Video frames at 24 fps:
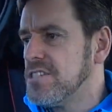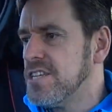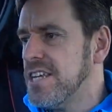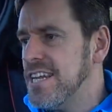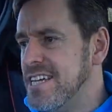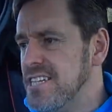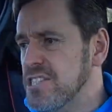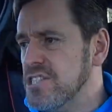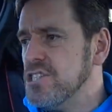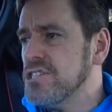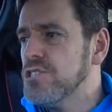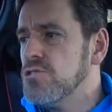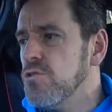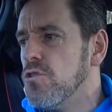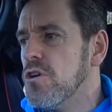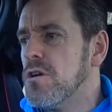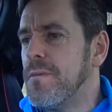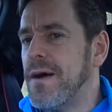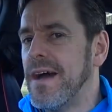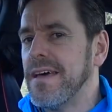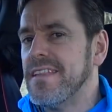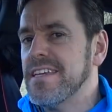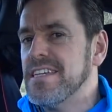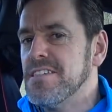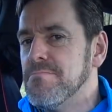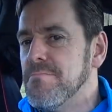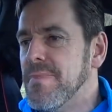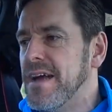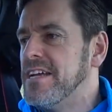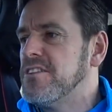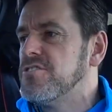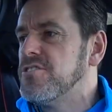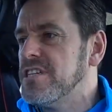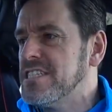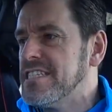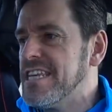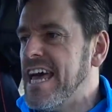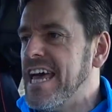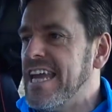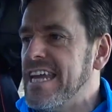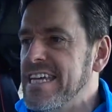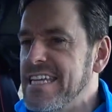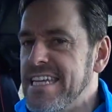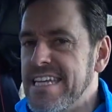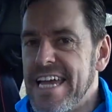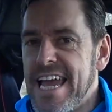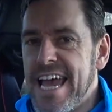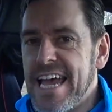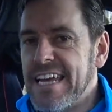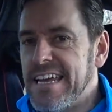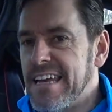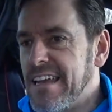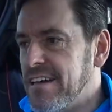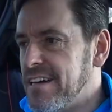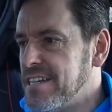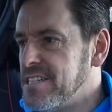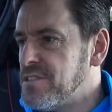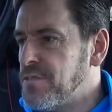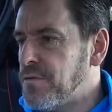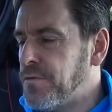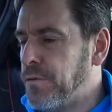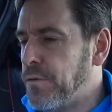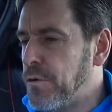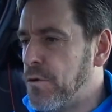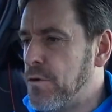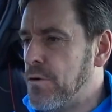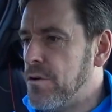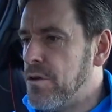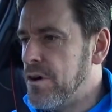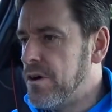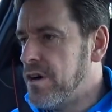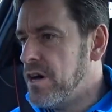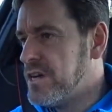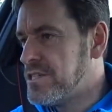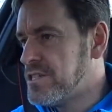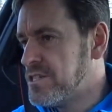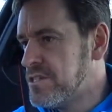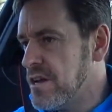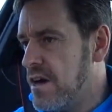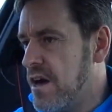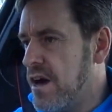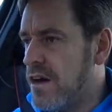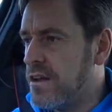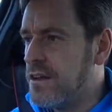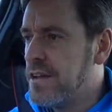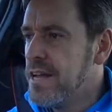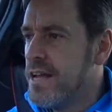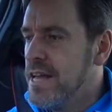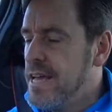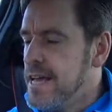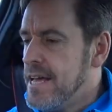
So let's just talk about these matrix LED headlights for a start.